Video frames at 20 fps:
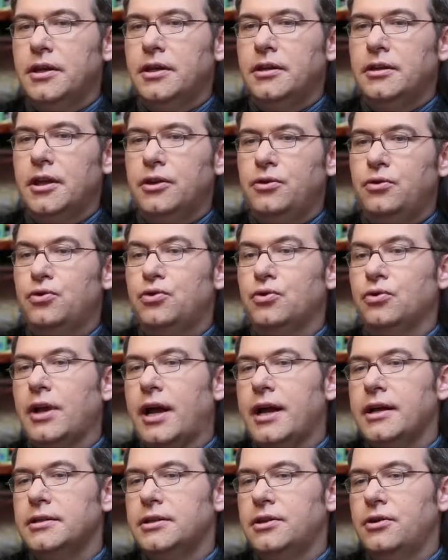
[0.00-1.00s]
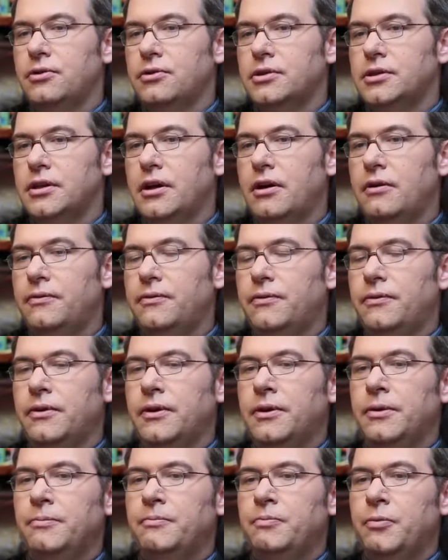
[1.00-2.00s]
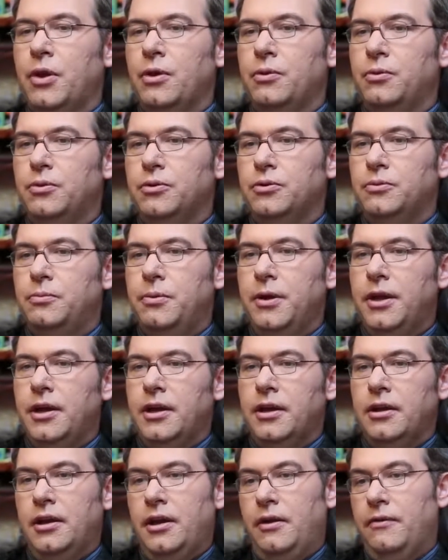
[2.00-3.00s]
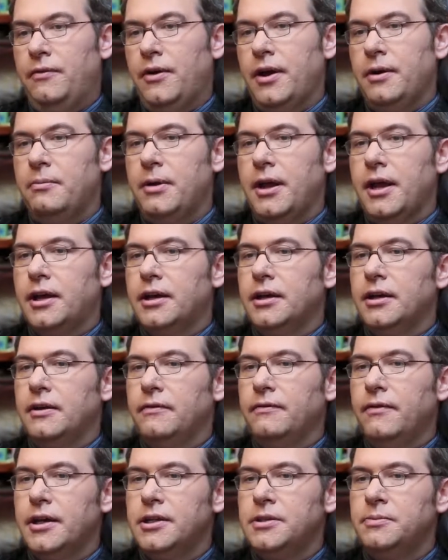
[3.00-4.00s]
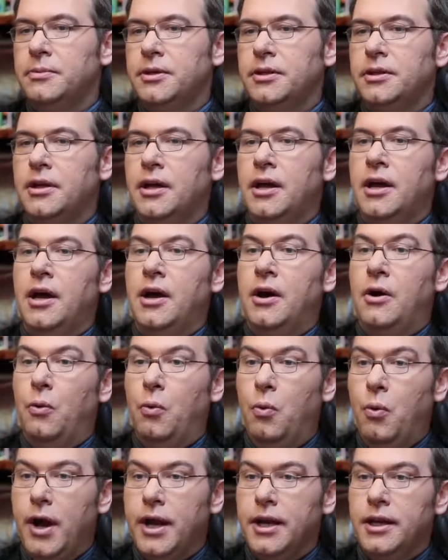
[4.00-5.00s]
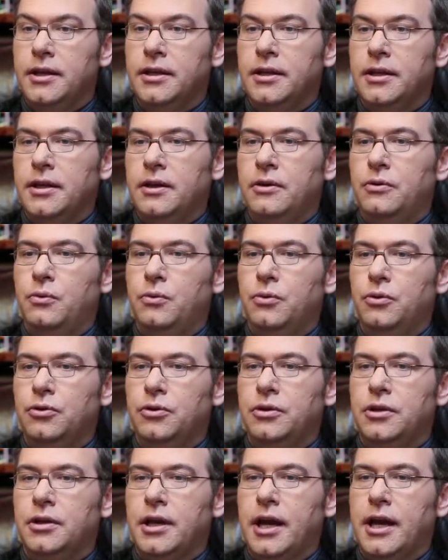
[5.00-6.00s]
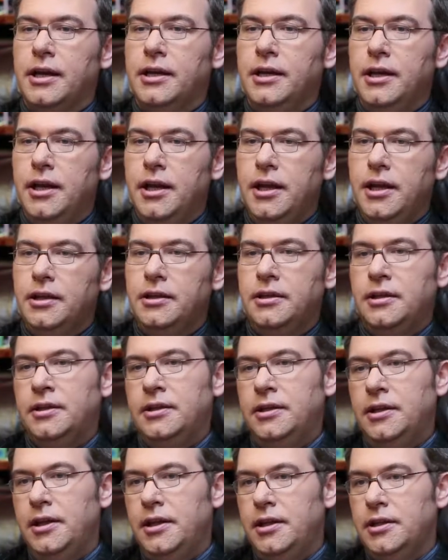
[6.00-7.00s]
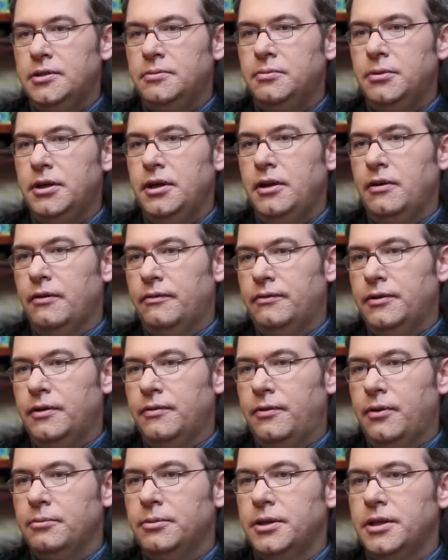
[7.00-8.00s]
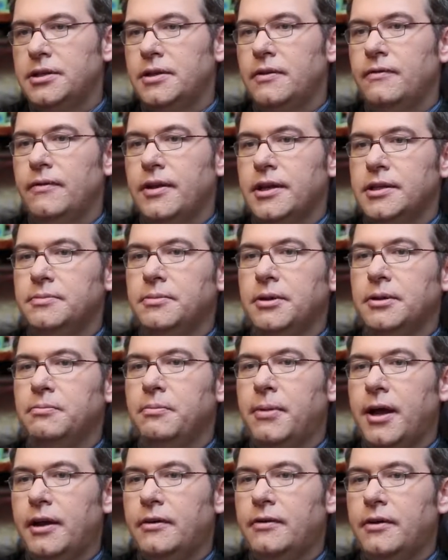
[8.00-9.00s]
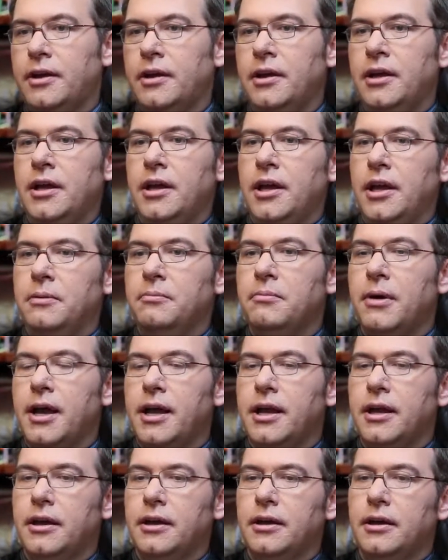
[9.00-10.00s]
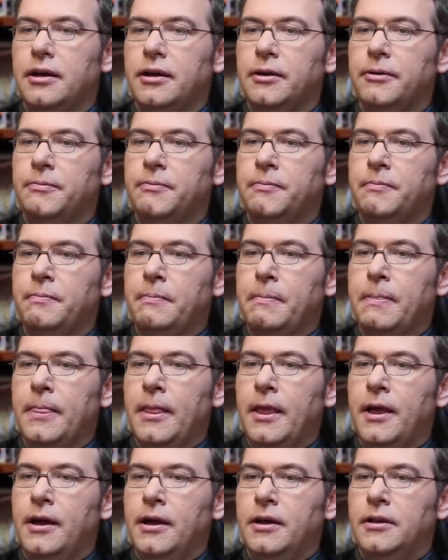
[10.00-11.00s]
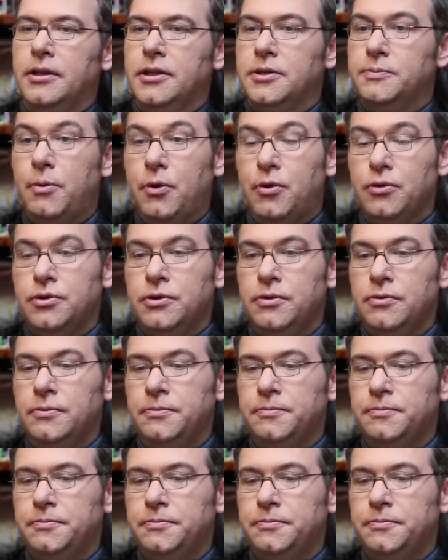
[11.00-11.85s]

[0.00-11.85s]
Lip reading: thing that you should ask yourself would be, if I make an investment, when would I need this money from this investment back in my disposal?